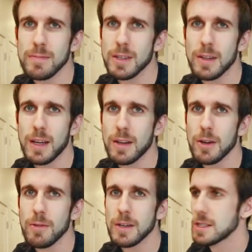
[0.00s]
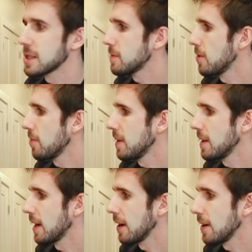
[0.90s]
to like go on this experiment,
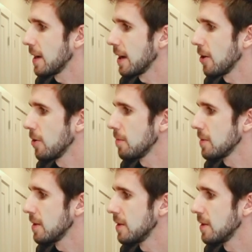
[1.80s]
and I hope